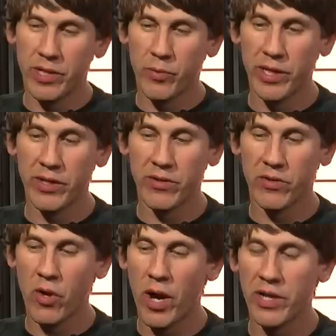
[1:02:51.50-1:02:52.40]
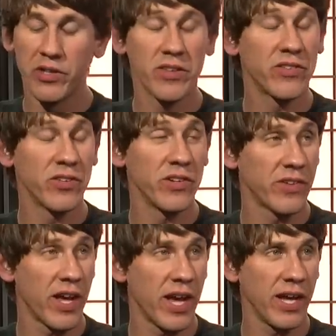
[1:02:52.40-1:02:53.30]
like we didn't know how to do the Series
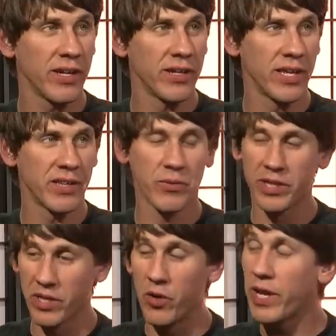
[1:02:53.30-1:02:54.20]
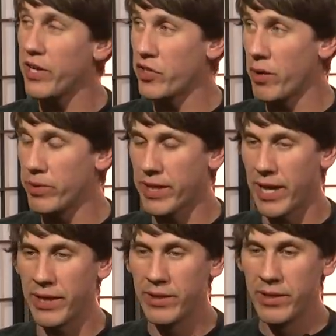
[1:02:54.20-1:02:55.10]
A, and I think we did an okay job with
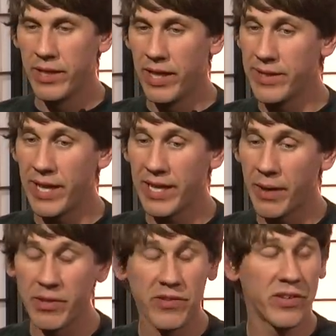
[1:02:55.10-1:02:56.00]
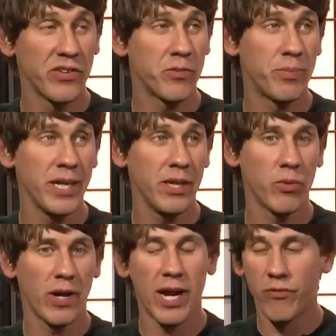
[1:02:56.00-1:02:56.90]
that. And then it came to the Series B
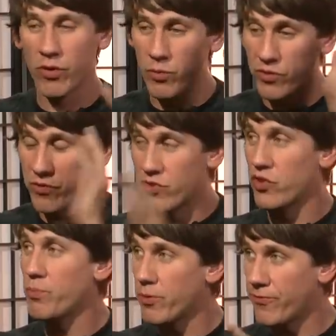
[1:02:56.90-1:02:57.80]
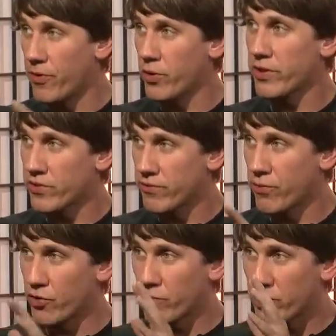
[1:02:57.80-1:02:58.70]
where everyone was super focused and
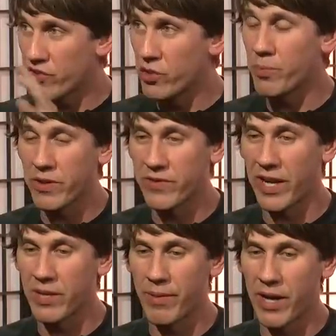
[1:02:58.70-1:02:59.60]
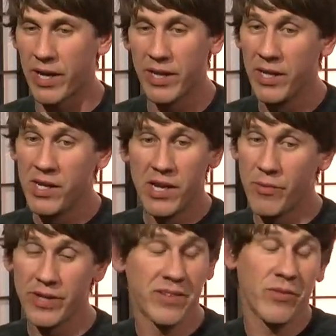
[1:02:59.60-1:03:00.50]
Foursquare and super excited about it. And
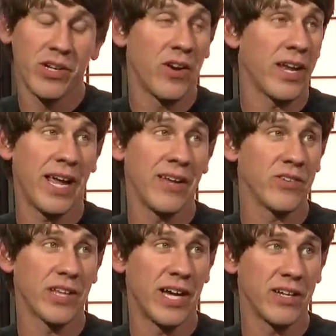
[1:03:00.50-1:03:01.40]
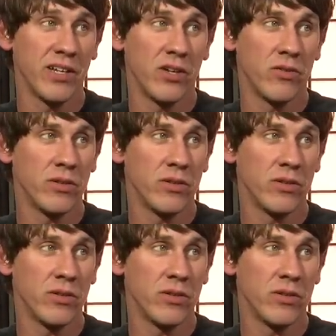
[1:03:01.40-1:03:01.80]
we just we didn't know how to handle that. You did know? you